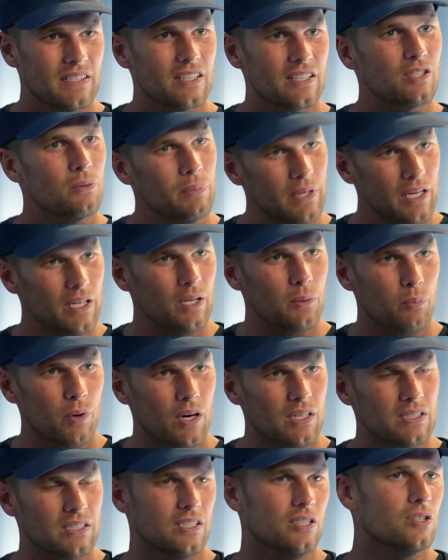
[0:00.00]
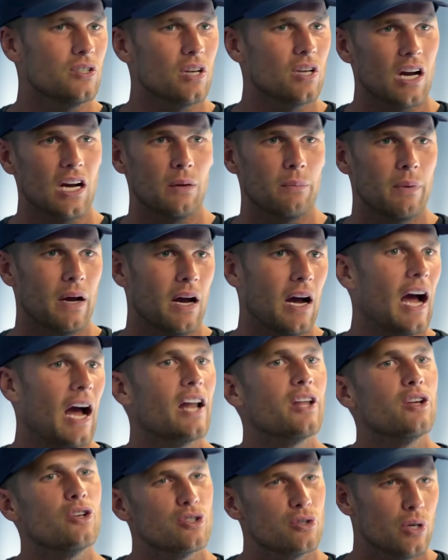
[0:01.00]
Is that to be in the present? You talk about
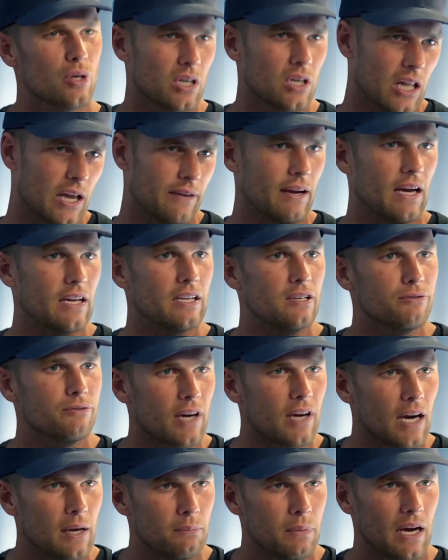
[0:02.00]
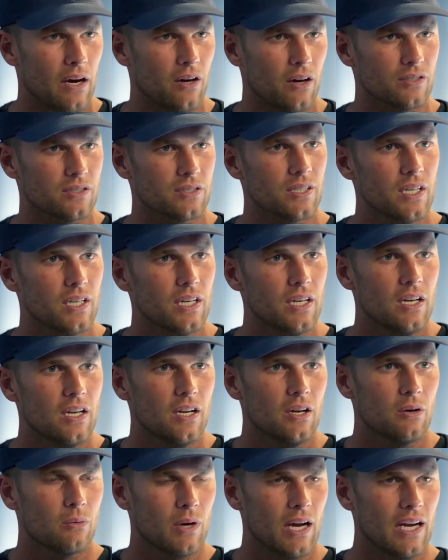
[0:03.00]
how do you enjoy your life? How do you find balance?
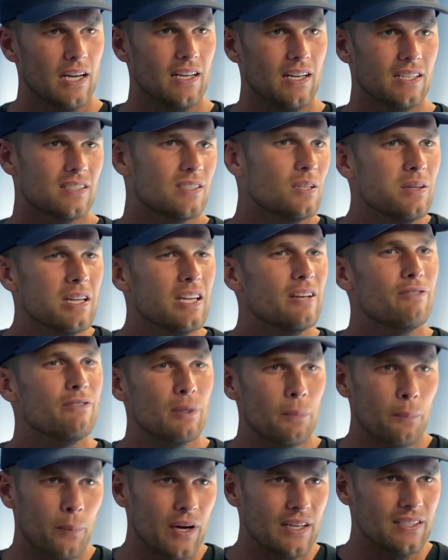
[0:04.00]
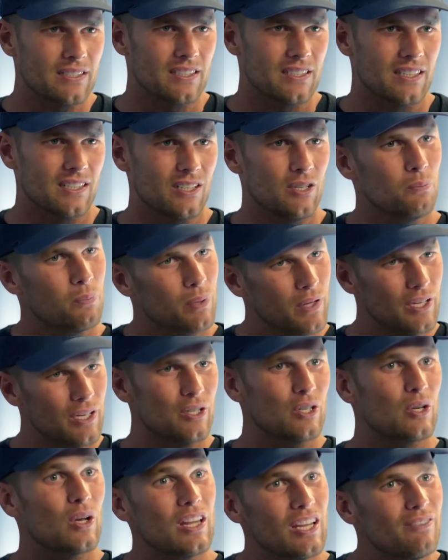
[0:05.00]
Right? It's to live in the present.
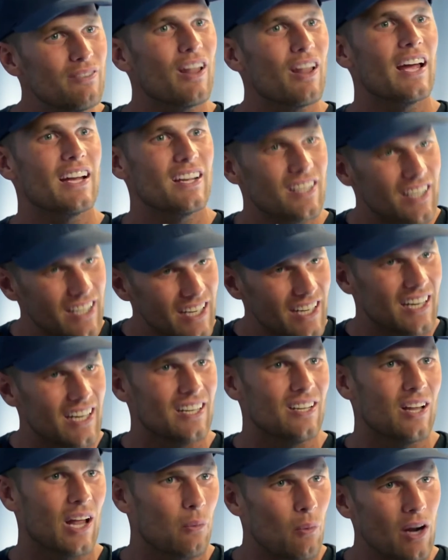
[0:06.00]
To live like a kid.